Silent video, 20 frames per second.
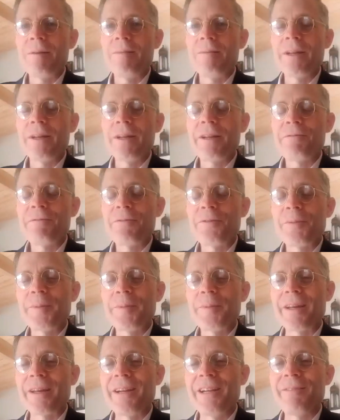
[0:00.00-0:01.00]
even familiar.
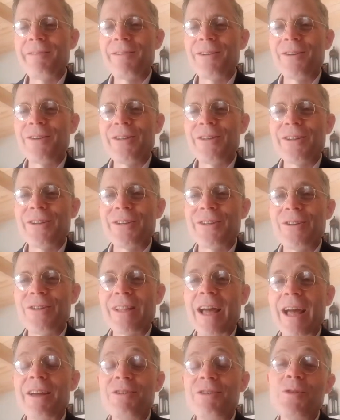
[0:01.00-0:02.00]
I didn't even know you could do that.
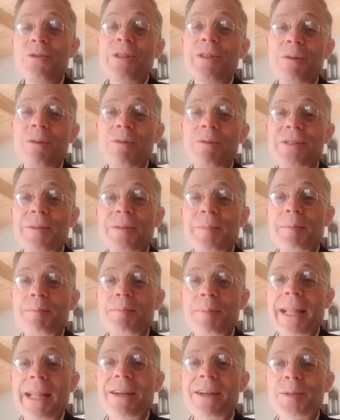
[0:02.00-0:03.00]
I knew there were some
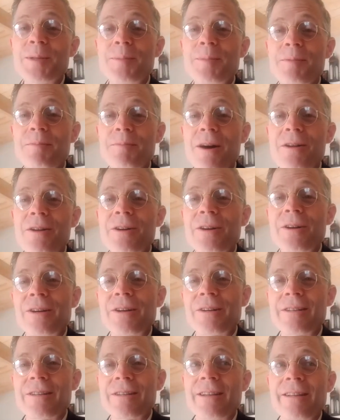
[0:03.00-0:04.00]
implantable
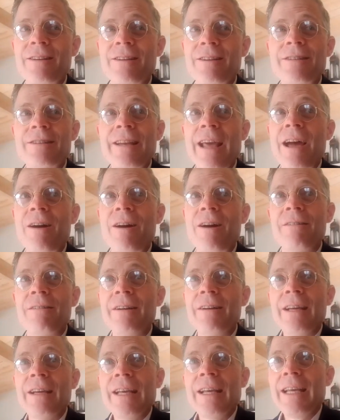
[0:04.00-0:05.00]
monitors, and there's now
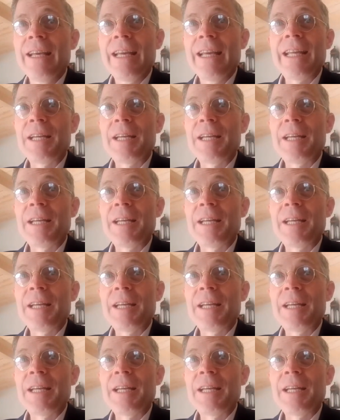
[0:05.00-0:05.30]
an